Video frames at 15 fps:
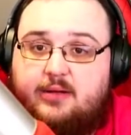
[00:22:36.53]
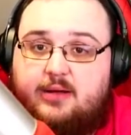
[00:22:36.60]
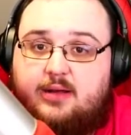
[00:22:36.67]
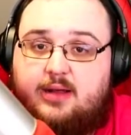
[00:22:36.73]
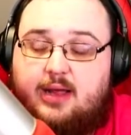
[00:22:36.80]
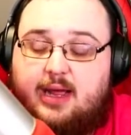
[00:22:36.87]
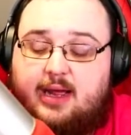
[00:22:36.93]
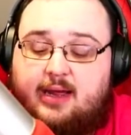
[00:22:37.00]

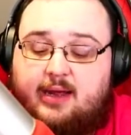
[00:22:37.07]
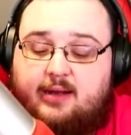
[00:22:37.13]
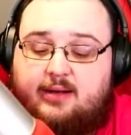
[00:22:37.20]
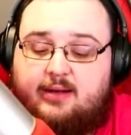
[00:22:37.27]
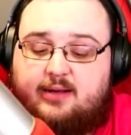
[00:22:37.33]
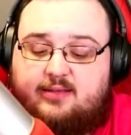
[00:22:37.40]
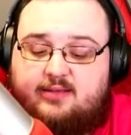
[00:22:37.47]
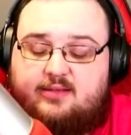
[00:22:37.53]
and
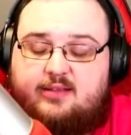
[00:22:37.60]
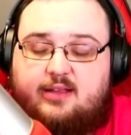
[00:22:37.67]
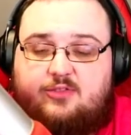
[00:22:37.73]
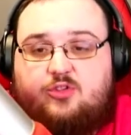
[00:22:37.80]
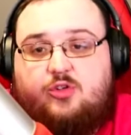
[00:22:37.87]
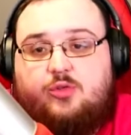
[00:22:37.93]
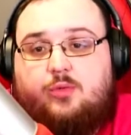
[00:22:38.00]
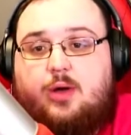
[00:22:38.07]
it sets
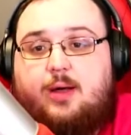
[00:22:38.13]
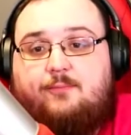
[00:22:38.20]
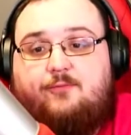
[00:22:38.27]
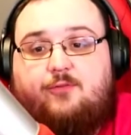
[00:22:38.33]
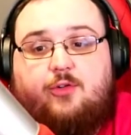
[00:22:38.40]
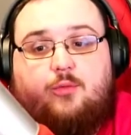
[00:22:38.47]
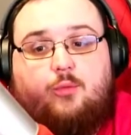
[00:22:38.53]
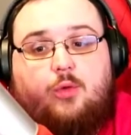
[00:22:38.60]
you up
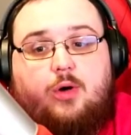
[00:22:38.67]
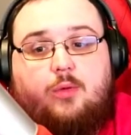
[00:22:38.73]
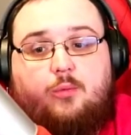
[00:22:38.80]
for what